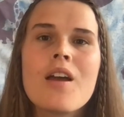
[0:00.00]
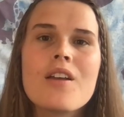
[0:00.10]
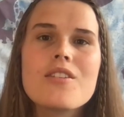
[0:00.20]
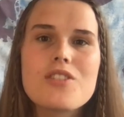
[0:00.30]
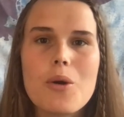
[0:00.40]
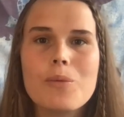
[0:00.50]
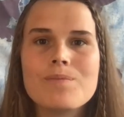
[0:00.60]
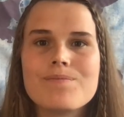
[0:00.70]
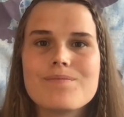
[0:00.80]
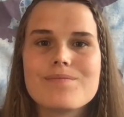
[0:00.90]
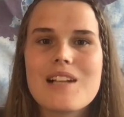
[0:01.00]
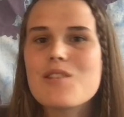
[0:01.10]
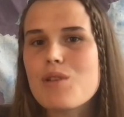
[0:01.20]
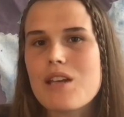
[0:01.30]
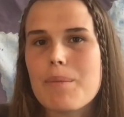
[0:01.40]
So, let's
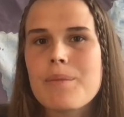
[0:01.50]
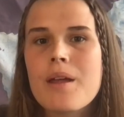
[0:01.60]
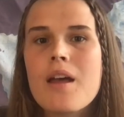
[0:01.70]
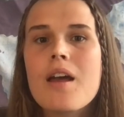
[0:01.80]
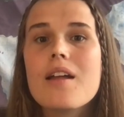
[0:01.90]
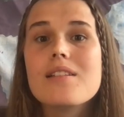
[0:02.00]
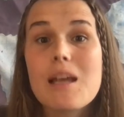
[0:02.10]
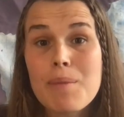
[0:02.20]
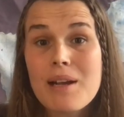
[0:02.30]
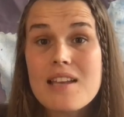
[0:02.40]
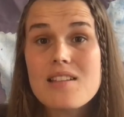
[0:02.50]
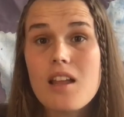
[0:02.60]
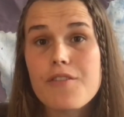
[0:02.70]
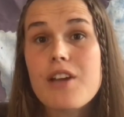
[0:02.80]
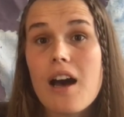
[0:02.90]
recap. Denmark has a lot
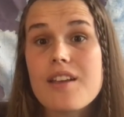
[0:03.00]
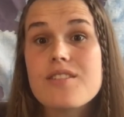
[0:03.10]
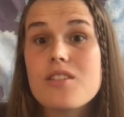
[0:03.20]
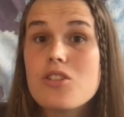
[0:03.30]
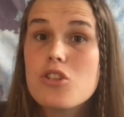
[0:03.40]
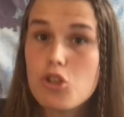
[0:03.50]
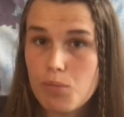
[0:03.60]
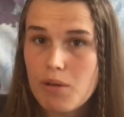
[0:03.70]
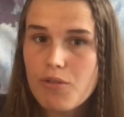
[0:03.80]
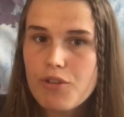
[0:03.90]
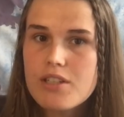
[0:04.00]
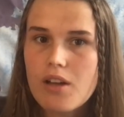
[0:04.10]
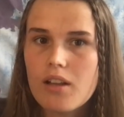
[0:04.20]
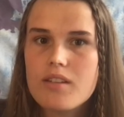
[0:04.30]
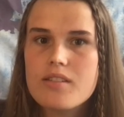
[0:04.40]
of cars, 2 per 3
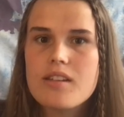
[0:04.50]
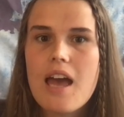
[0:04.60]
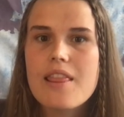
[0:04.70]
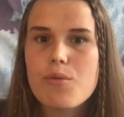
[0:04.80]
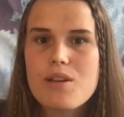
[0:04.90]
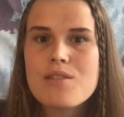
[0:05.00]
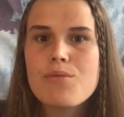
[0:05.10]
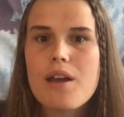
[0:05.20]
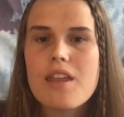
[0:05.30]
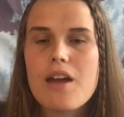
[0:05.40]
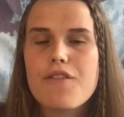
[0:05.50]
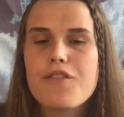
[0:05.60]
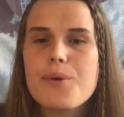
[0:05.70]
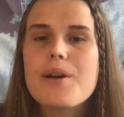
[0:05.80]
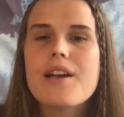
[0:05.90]
adults, and the reason why they have
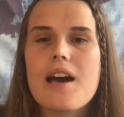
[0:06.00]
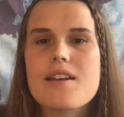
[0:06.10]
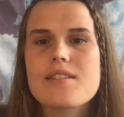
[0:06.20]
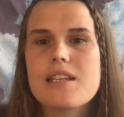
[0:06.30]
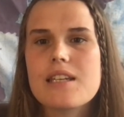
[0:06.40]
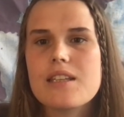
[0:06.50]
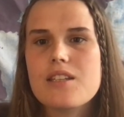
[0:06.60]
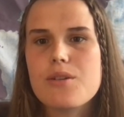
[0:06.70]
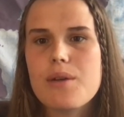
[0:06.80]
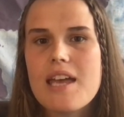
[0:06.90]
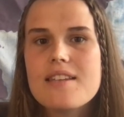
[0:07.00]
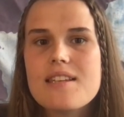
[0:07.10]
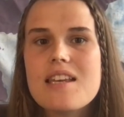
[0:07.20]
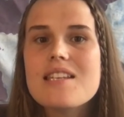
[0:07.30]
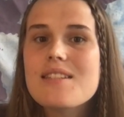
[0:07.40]
fewer cars than in the US
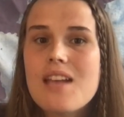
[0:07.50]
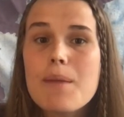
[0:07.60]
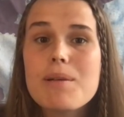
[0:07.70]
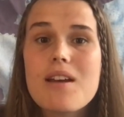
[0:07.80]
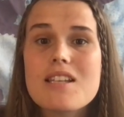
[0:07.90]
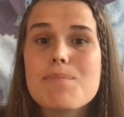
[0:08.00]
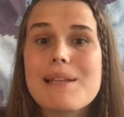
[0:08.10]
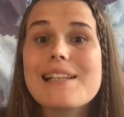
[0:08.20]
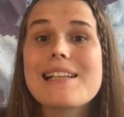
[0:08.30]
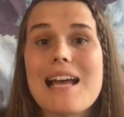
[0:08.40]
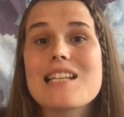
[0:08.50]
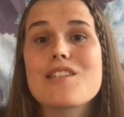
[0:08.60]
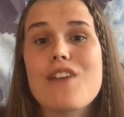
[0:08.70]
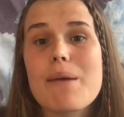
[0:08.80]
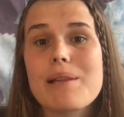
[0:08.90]
is not because middle-class
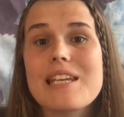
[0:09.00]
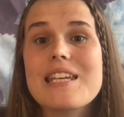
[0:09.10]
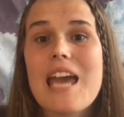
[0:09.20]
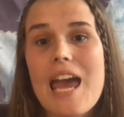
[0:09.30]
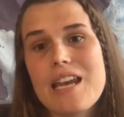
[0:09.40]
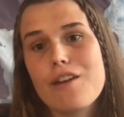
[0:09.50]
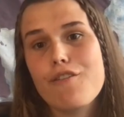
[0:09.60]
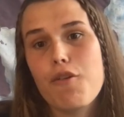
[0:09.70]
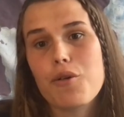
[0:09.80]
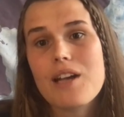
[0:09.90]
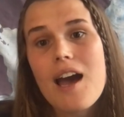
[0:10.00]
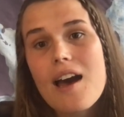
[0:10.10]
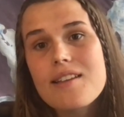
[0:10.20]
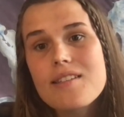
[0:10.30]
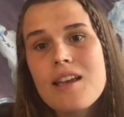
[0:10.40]
family can't afford
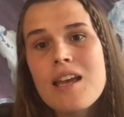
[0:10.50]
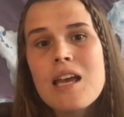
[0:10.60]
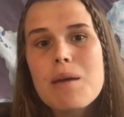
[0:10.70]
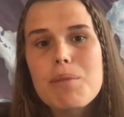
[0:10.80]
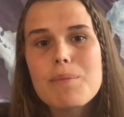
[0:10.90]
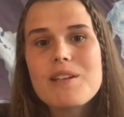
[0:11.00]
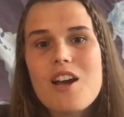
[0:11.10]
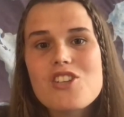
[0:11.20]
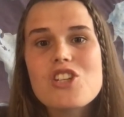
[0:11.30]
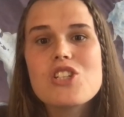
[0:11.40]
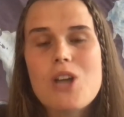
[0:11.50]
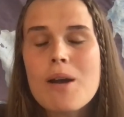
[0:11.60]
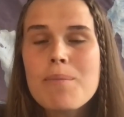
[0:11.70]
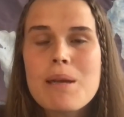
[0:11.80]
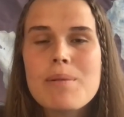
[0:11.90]
cars, but because
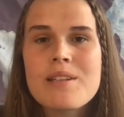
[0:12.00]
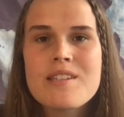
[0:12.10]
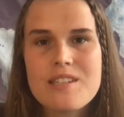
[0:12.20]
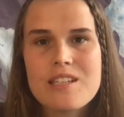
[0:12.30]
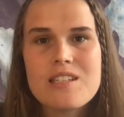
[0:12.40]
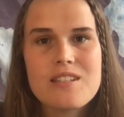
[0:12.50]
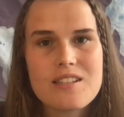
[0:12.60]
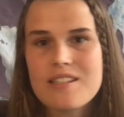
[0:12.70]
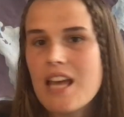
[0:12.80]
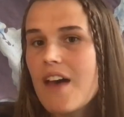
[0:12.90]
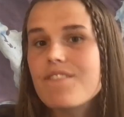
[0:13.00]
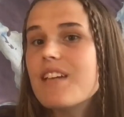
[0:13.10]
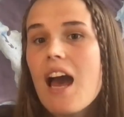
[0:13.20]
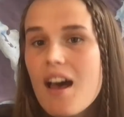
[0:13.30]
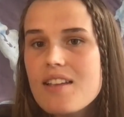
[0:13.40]
young people in the city doesn't have
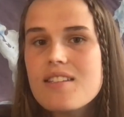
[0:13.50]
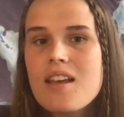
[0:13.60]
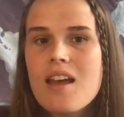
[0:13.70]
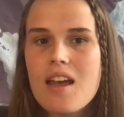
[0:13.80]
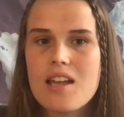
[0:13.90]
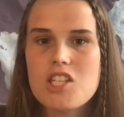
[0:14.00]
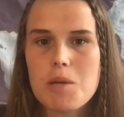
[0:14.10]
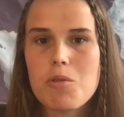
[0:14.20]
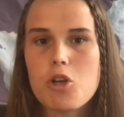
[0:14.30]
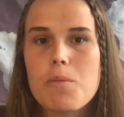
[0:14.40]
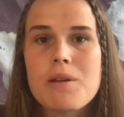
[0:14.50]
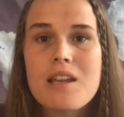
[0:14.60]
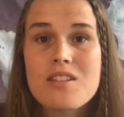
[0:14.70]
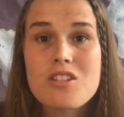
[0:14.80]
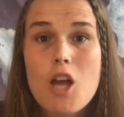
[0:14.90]
cars, and some urban
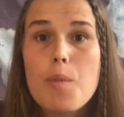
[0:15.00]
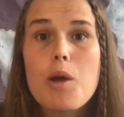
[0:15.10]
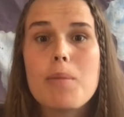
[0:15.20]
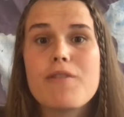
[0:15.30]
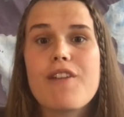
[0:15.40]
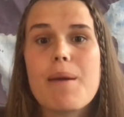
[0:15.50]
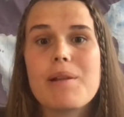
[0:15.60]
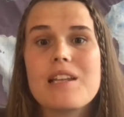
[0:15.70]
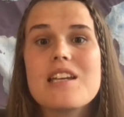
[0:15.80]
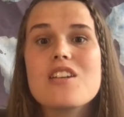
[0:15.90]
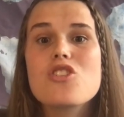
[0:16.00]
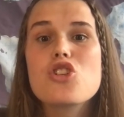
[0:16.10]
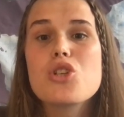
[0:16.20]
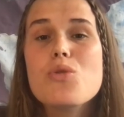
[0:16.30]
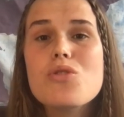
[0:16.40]
and suburban family
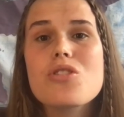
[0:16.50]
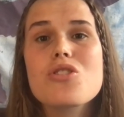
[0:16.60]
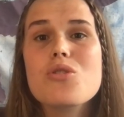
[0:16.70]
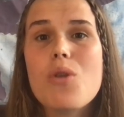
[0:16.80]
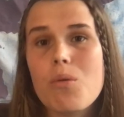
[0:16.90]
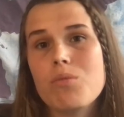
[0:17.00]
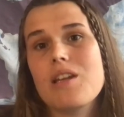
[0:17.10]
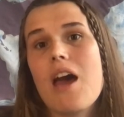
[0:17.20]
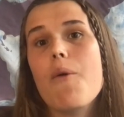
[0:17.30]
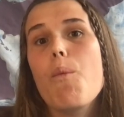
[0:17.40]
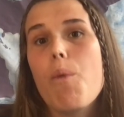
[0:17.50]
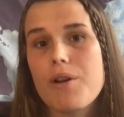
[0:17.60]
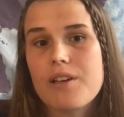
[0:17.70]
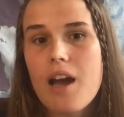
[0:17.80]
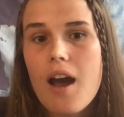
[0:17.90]
chooses to only have
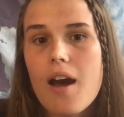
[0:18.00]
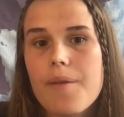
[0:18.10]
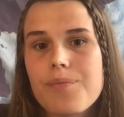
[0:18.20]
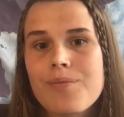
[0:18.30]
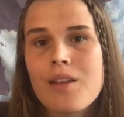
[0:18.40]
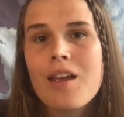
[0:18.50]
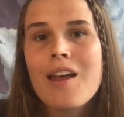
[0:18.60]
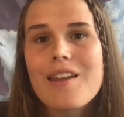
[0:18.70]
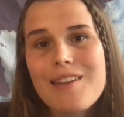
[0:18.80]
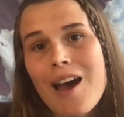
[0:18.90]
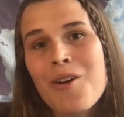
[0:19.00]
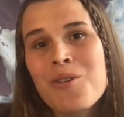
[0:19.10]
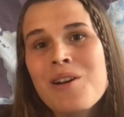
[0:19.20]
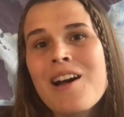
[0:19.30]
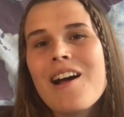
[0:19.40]
1 car. Now,
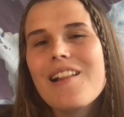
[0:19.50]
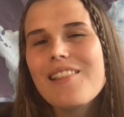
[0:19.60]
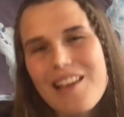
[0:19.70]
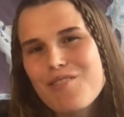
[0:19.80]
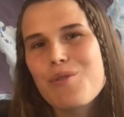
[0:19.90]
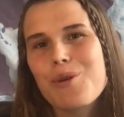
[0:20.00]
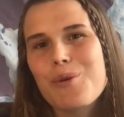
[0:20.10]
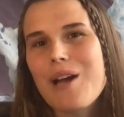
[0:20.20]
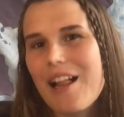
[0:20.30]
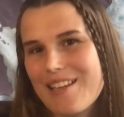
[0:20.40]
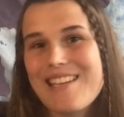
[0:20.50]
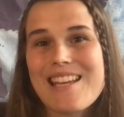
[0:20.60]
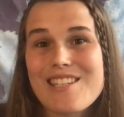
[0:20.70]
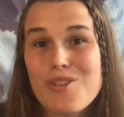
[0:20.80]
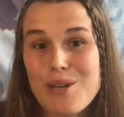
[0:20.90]
let's review Carla
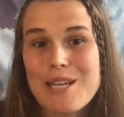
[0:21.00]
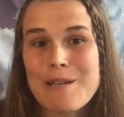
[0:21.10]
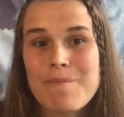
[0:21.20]
Sands' tweet.